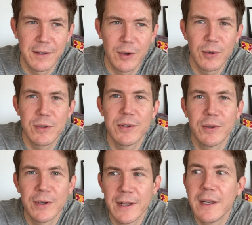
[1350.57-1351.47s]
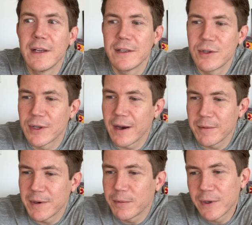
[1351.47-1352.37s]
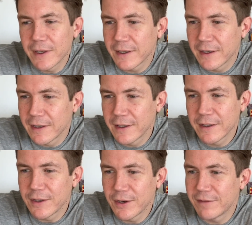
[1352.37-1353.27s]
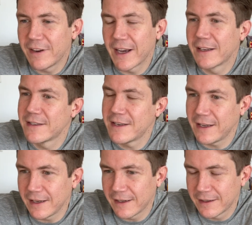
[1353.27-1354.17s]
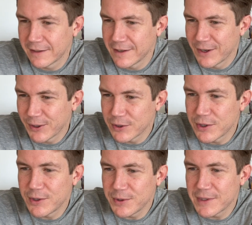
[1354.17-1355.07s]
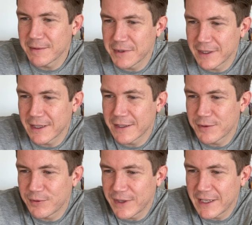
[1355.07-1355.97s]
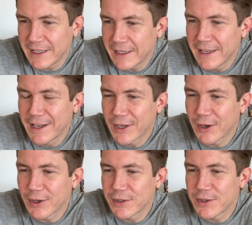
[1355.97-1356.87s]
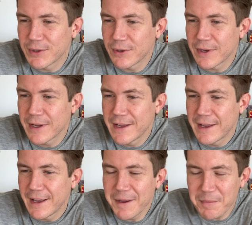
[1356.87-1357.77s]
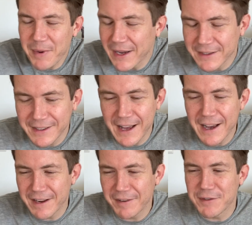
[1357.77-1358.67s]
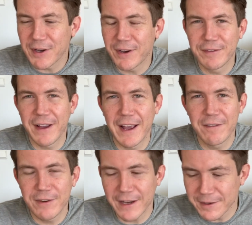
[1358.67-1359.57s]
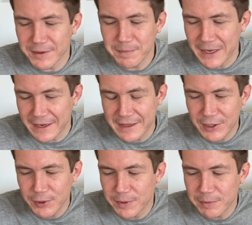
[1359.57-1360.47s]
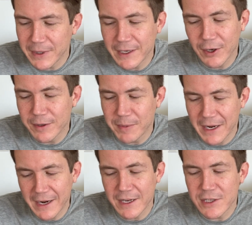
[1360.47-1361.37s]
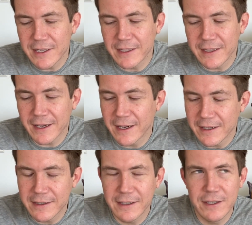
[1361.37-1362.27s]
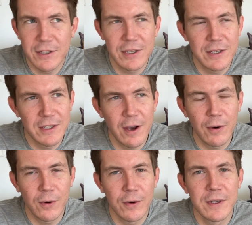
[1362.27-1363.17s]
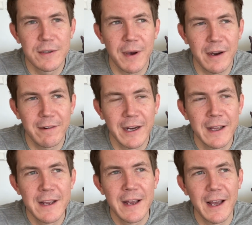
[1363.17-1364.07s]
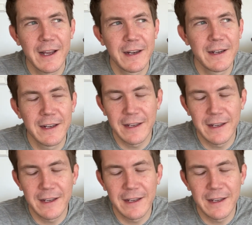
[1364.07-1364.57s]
or to to come up with a you know vaccine, or to do something that's really going to impact the lives of every other human being on the planet. I just think that kind of thing is just so awe-inspiring and,